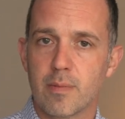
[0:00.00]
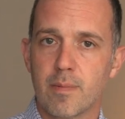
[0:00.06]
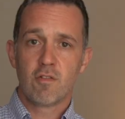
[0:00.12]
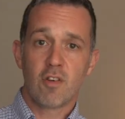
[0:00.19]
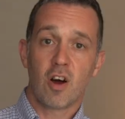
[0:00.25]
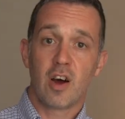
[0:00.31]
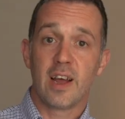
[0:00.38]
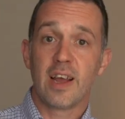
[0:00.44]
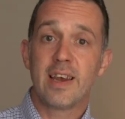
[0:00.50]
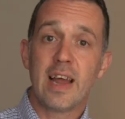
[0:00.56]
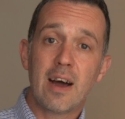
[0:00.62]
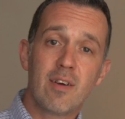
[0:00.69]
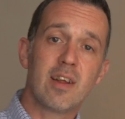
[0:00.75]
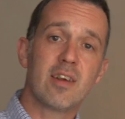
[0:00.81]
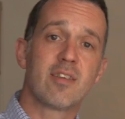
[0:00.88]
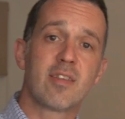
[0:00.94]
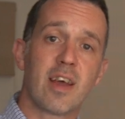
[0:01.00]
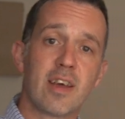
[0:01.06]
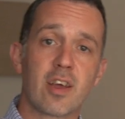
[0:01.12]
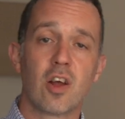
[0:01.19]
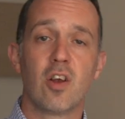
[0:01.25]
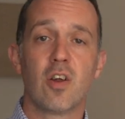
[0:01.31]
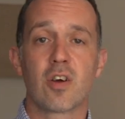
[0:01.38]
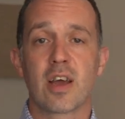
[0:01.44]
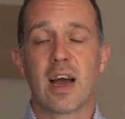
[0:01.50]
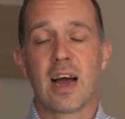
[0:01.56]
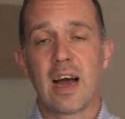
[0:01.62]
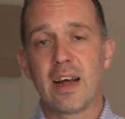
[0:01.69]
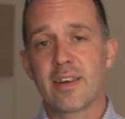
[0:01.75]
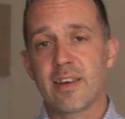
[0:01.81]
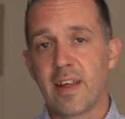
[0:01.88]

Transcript: Right, now let's take a look at